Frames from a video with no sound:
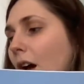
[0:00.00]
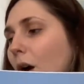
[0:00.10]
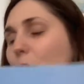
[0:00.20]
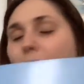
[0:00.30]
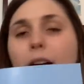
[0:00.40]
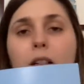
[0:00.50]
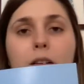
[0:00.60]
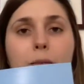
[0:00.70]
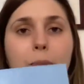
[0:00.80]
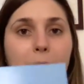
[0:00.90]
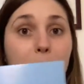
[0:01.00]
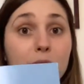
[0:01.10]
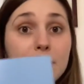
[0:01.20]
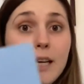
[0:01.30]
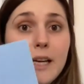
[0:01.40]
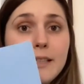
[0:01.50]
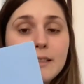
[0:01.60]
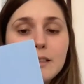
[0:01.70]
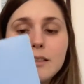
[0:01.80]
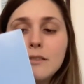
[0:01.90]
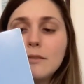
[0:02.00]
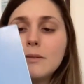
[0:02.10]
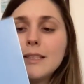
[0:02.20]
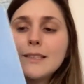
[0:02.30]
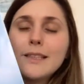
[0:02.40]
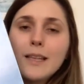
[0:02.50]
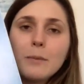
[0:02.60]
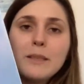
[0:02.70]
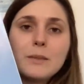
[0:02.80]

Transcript: a regular paper size, just a little bit